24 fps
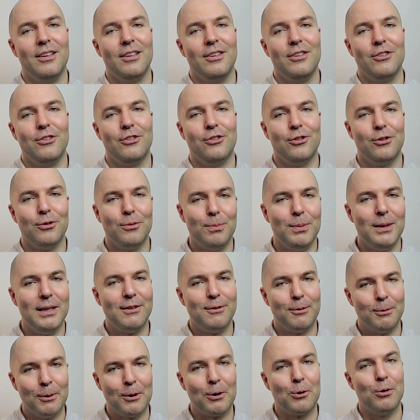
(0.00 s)
should be
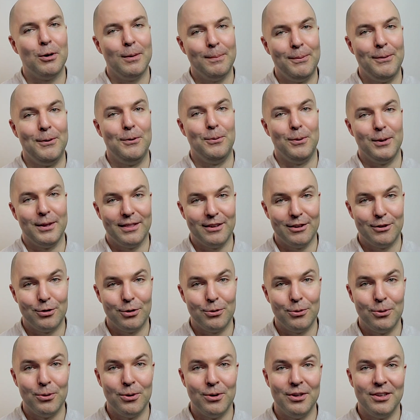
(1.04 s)
to equip you with the
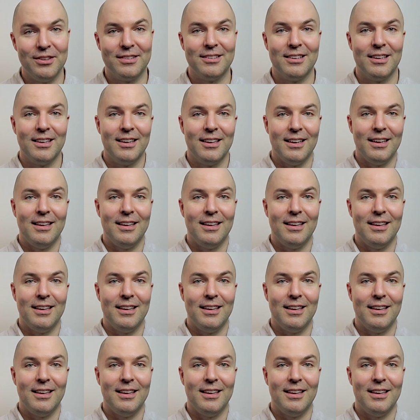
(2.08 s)
tools